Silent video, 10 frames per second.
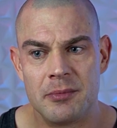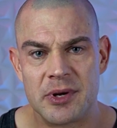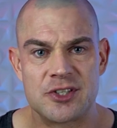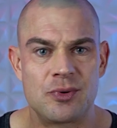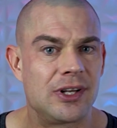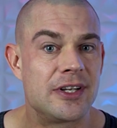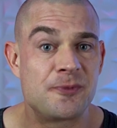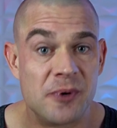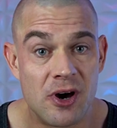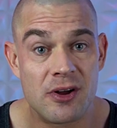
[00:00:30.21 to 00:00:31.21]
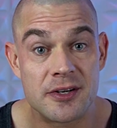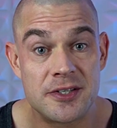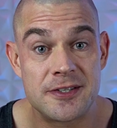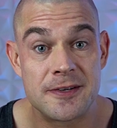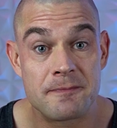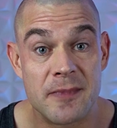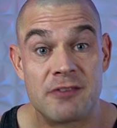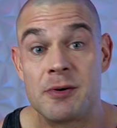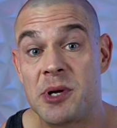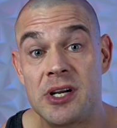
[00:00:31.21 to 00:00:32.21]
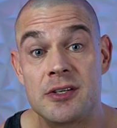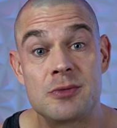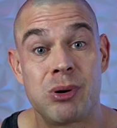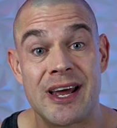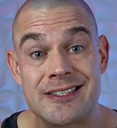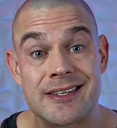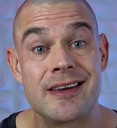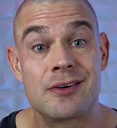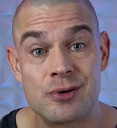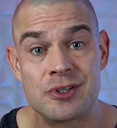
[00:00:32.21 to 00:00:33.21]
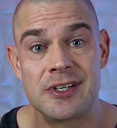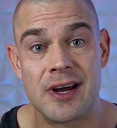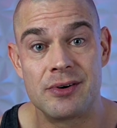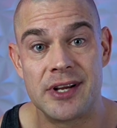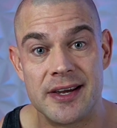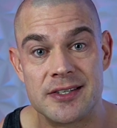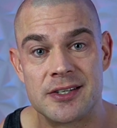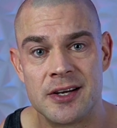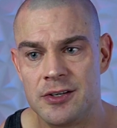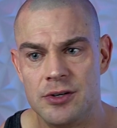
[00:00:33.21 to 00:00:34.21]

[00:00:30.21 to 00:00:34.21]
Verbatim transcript: because, well, let's be honest, everybody does blasting and cruising nowadays.